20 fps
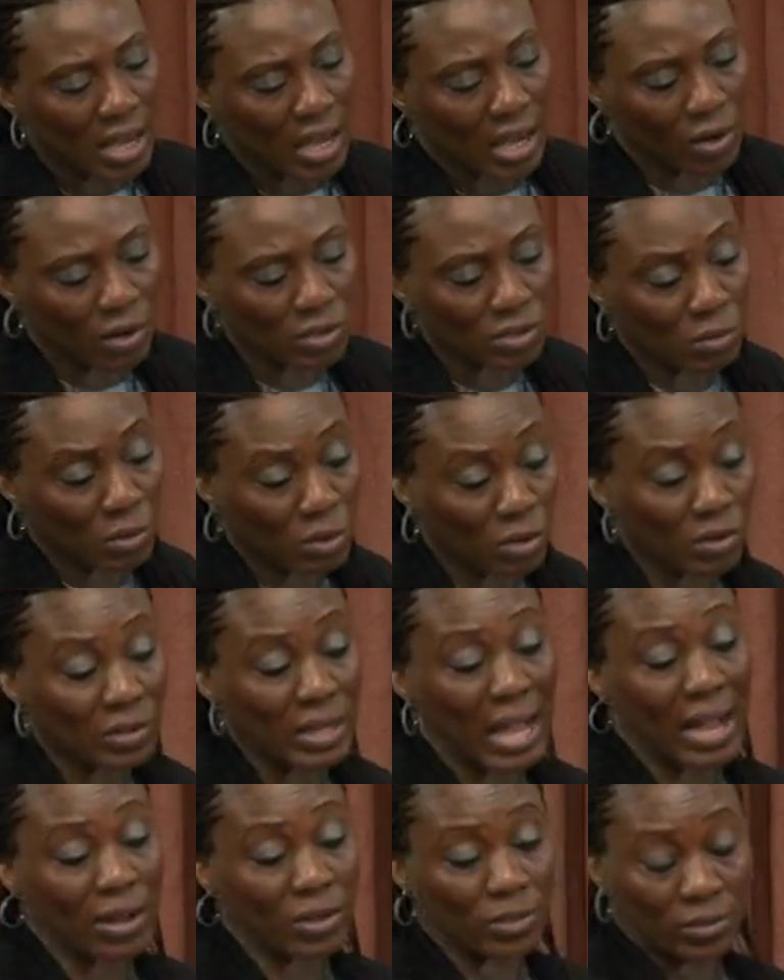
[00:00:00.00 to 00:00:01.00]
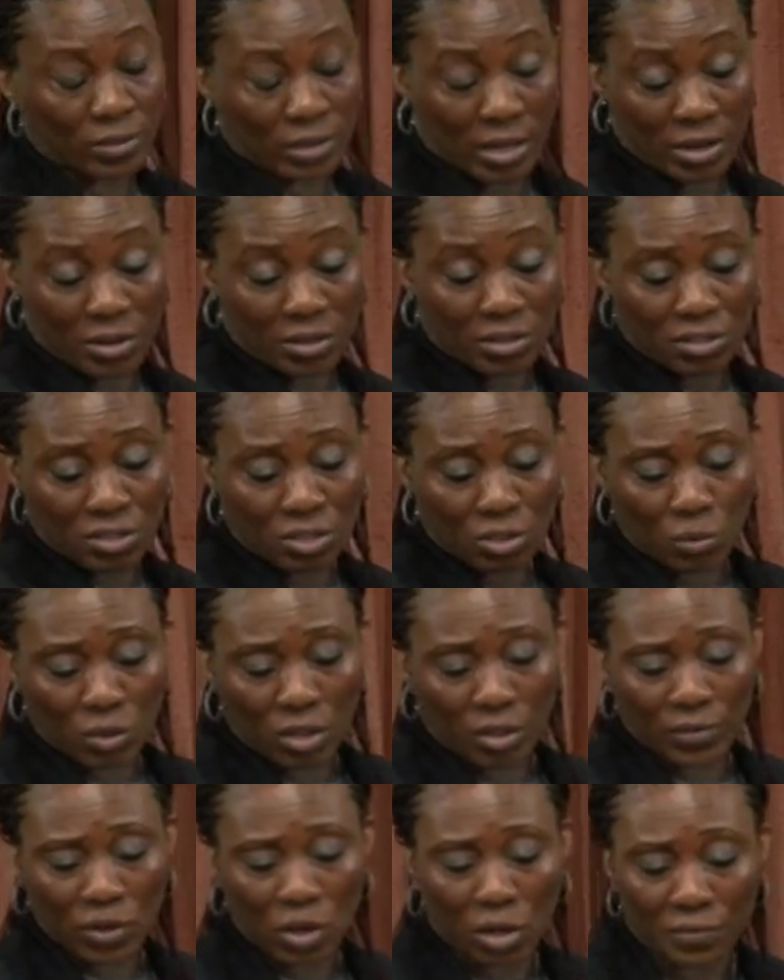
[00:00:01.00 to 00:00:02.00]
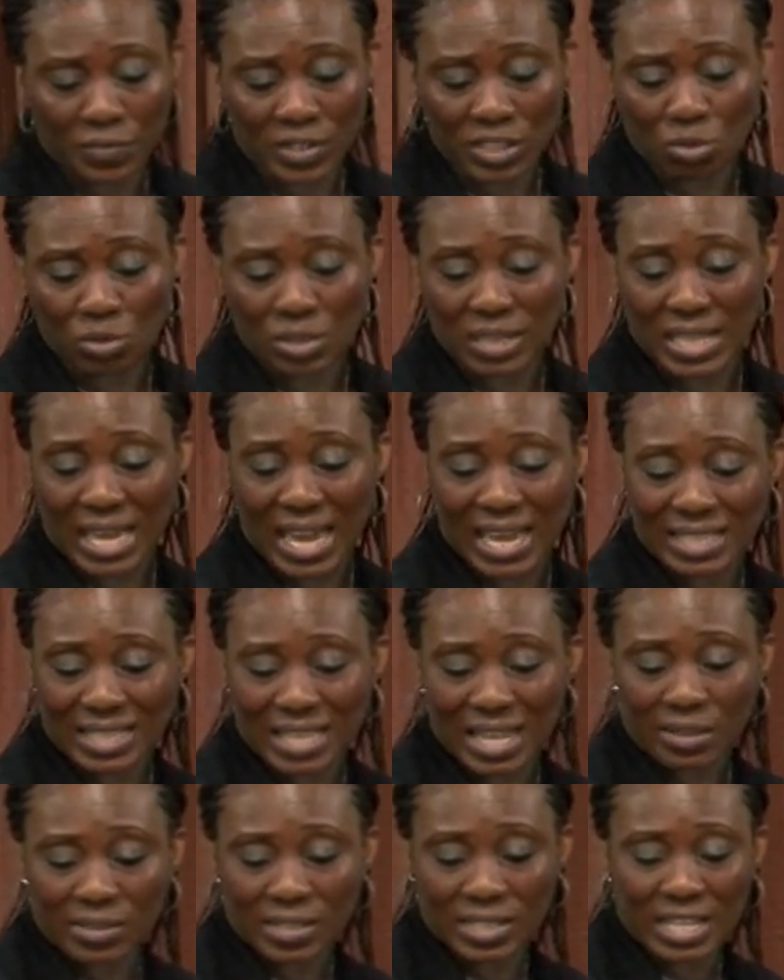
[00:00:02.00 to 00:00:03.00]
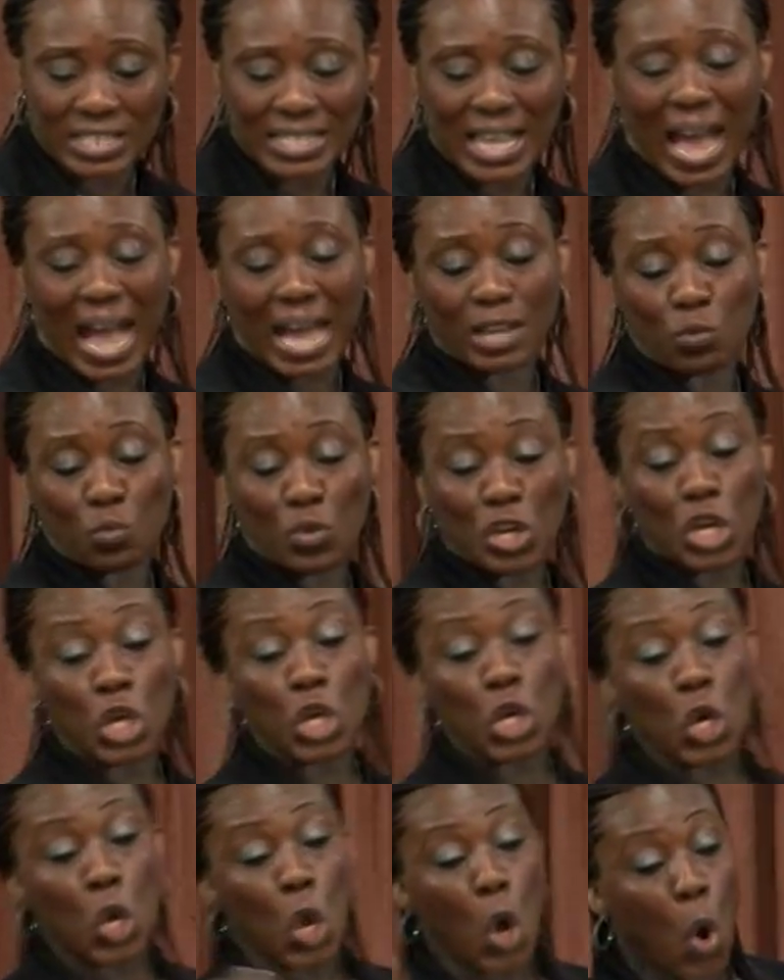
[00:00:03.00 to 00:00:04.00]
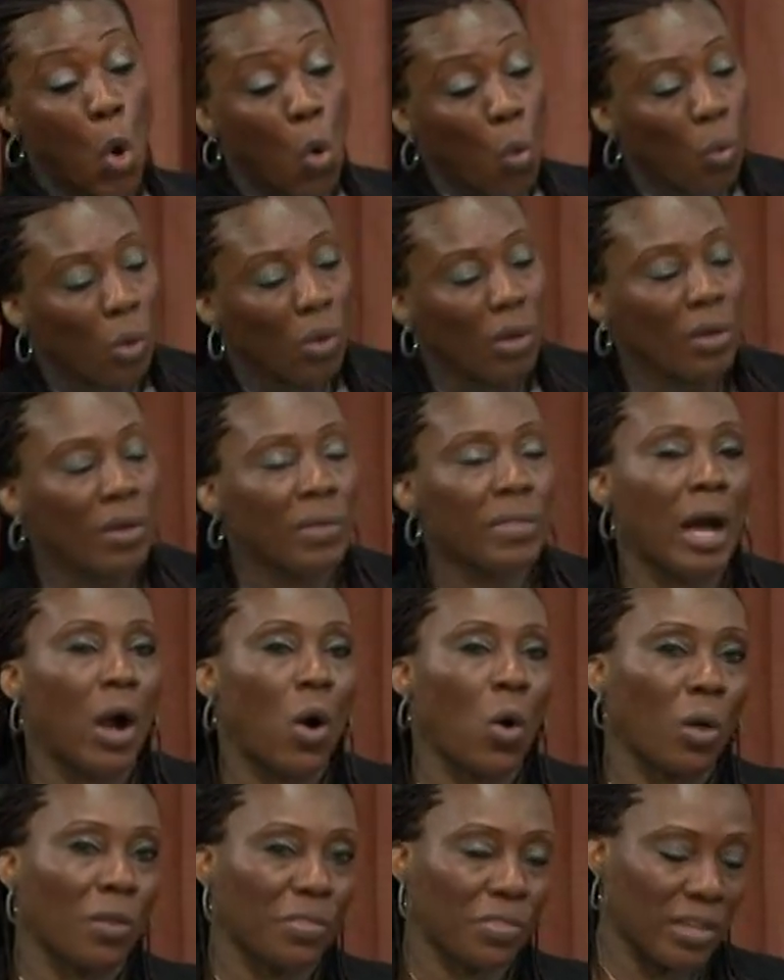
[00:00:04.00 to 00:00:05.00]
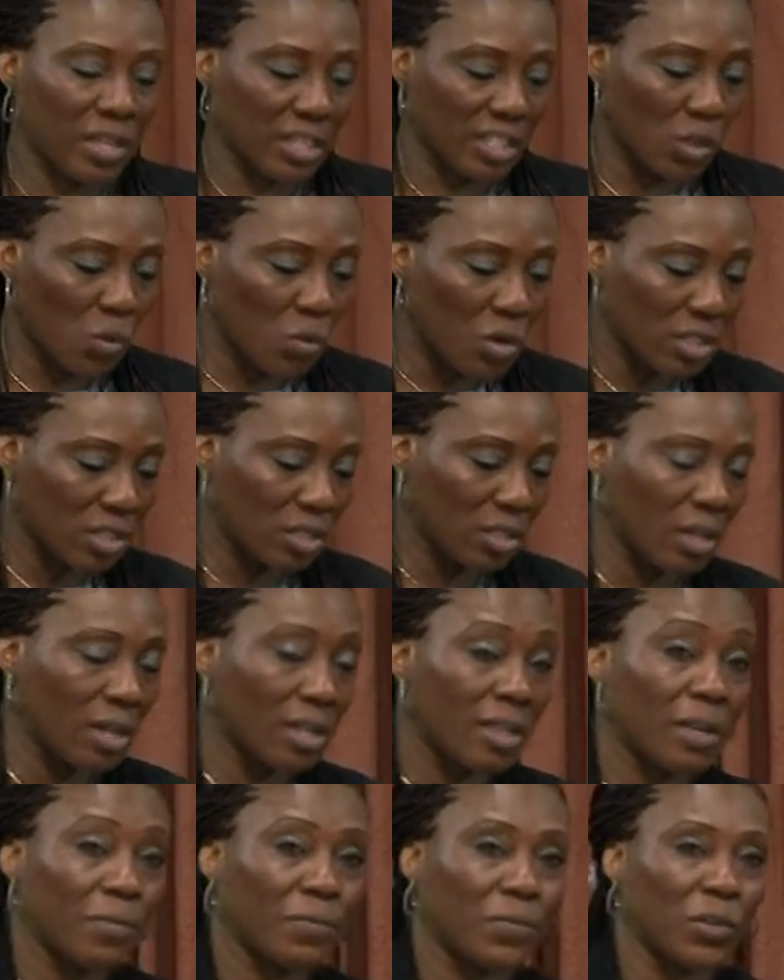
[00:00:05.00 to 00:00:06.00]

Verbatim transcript: according to the will of God. Verse 28 now says, and we know that all things work together